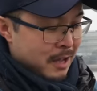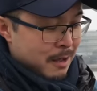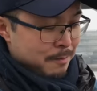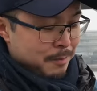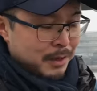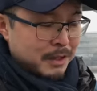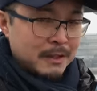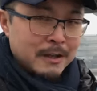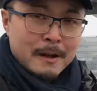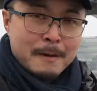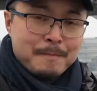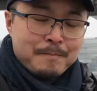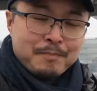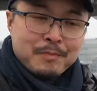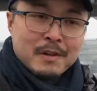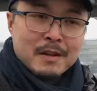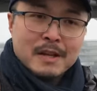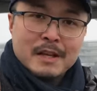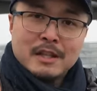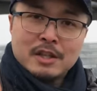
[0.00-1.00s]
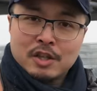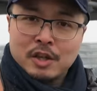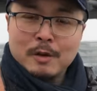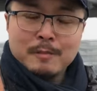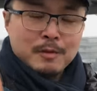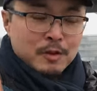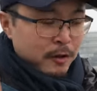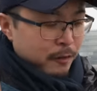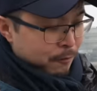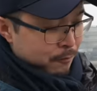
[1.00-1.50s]
But in
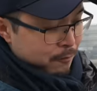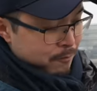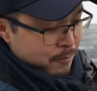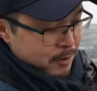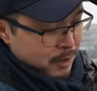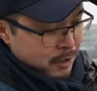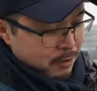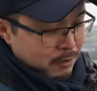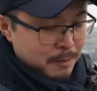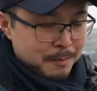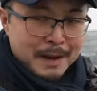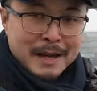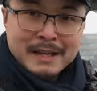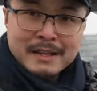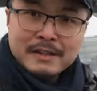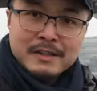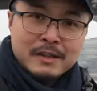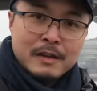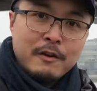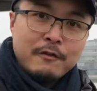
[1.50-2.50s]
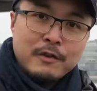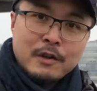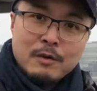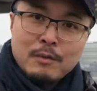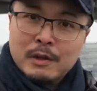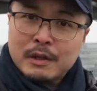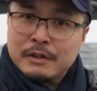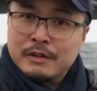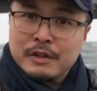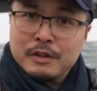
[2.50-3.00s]
terms of, you know, the bag itself, you know,
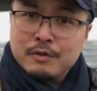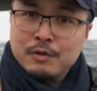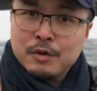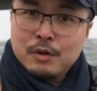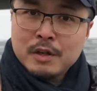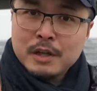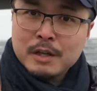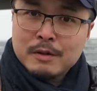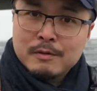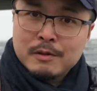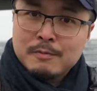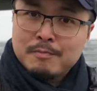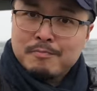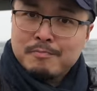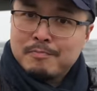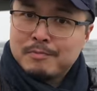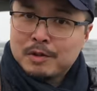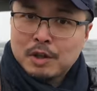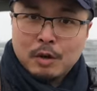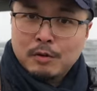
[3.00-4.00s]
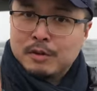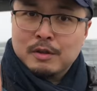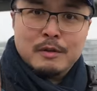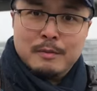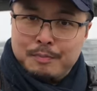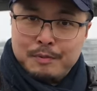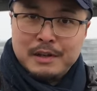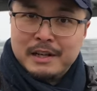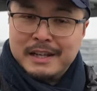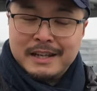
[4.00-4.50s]
when I was in New York, it was totally
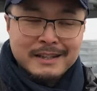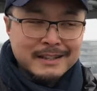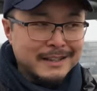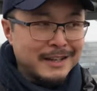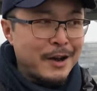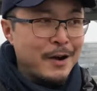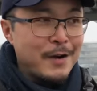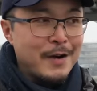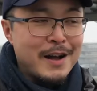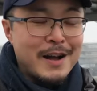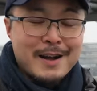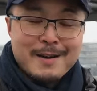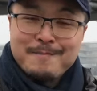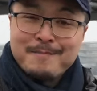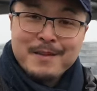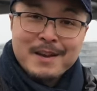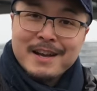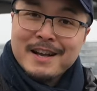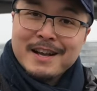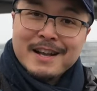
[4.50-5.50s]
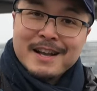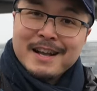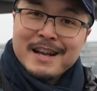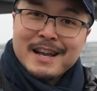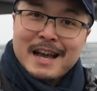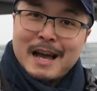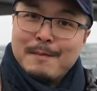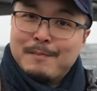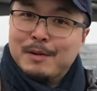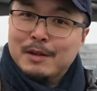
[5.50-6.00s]
brilliant. You know, I
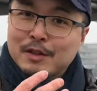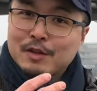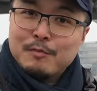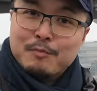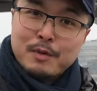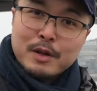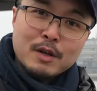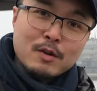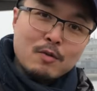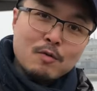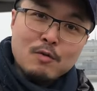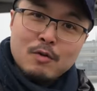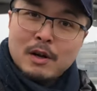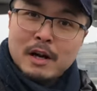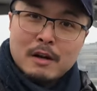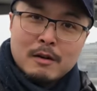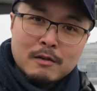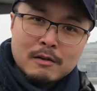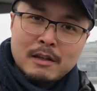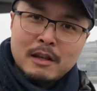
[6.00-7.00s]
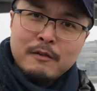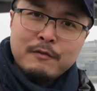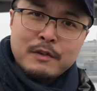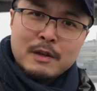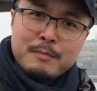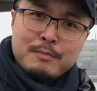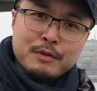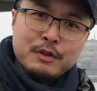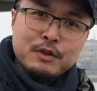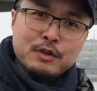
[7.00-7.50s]
happened to bring all our lovely
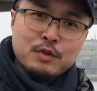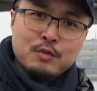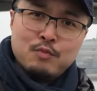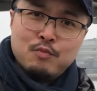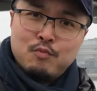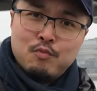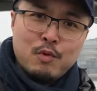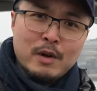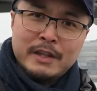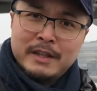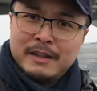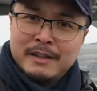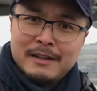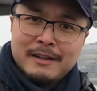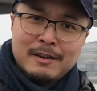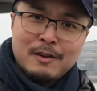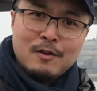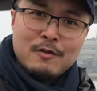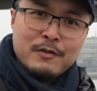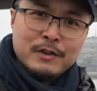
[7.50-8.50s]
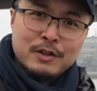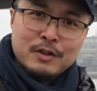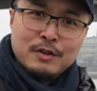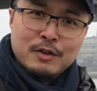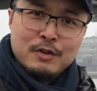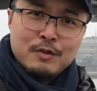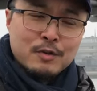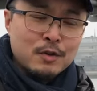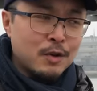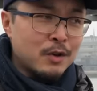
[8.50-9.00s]
British weather over to
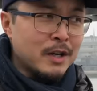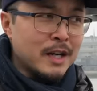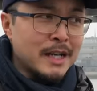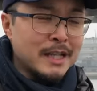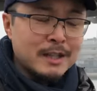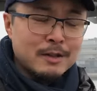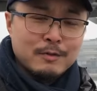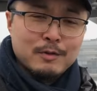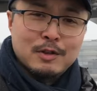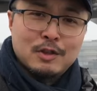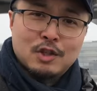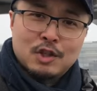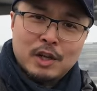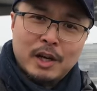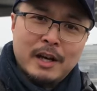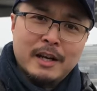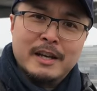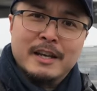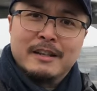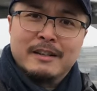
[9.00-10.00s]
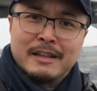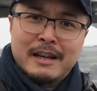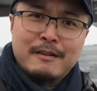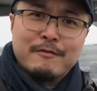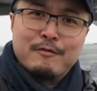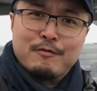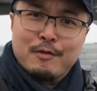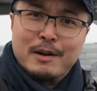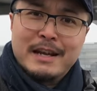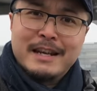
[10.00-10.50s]
New York, and it was chucking
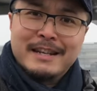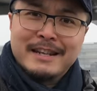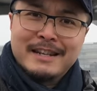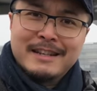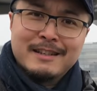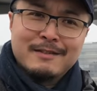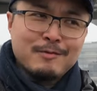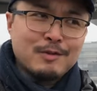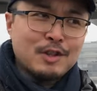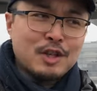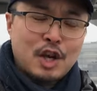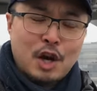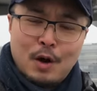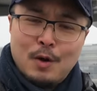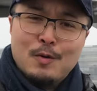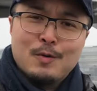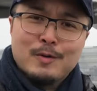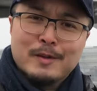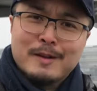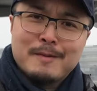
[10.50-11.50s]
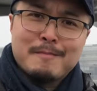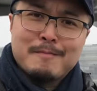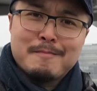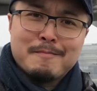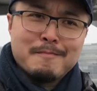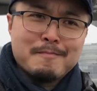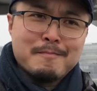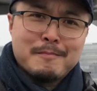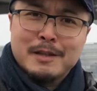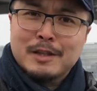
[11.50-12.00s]
down rain and it was cold
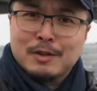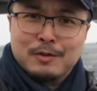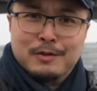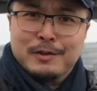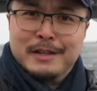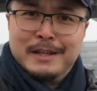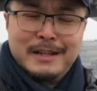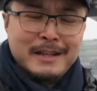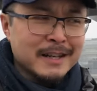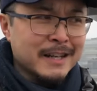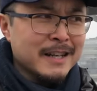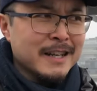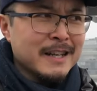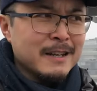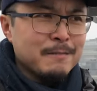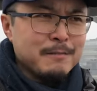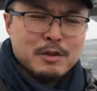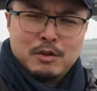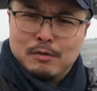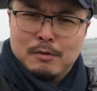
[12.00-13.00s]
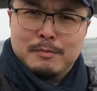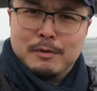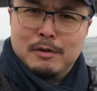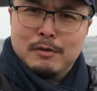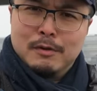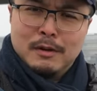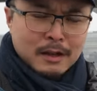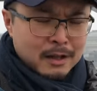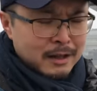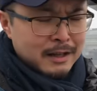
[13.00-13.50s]
and miserable.
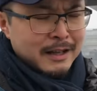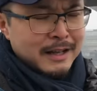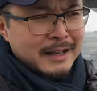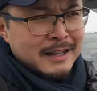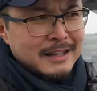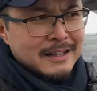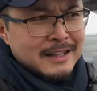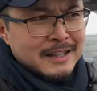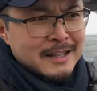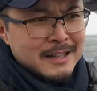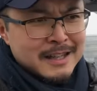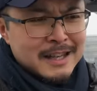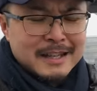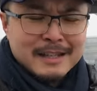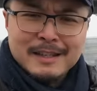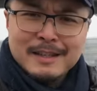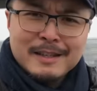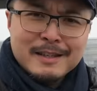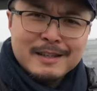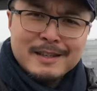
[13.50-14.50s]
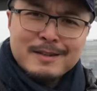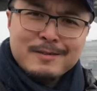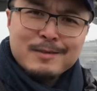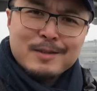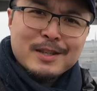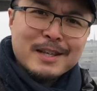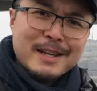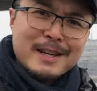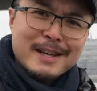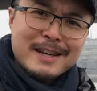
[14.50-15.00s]
And yeah, it
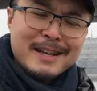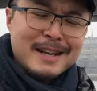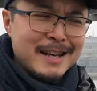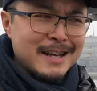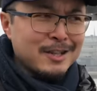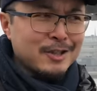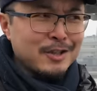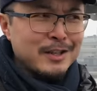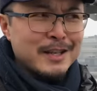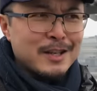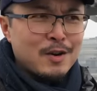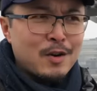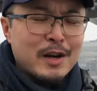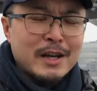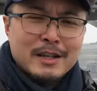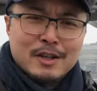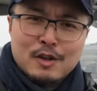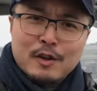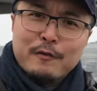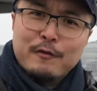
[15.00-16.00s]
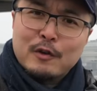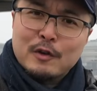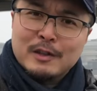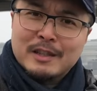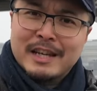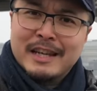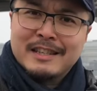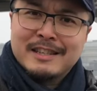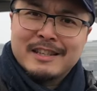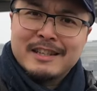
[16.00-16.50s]
was actually quite good for
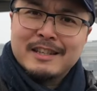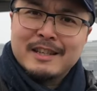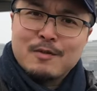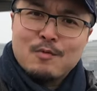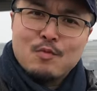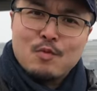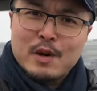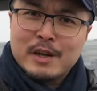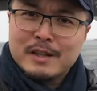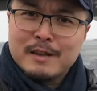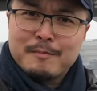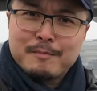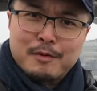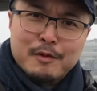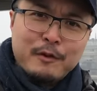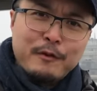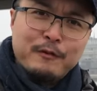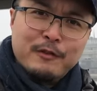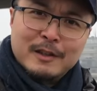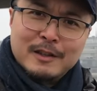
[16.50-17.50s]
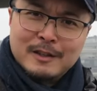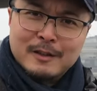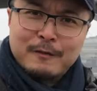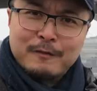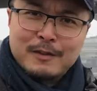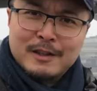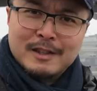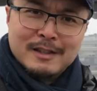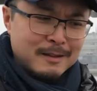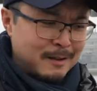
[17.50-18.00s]
testing the weatherproofness of
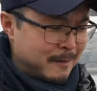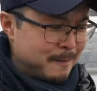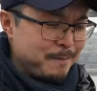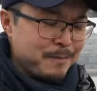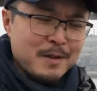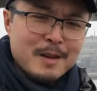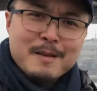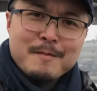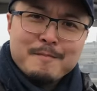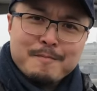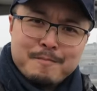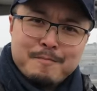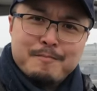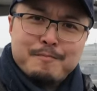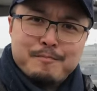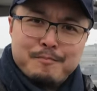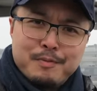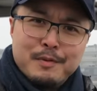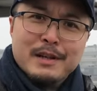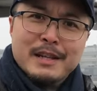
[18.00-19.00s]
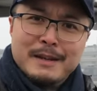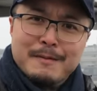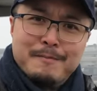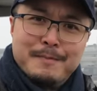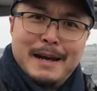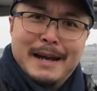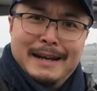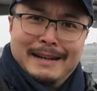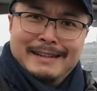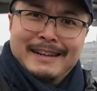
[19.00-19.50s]
this brilliant
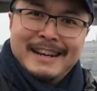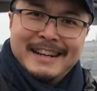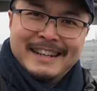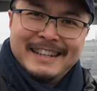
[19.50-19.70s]
bag.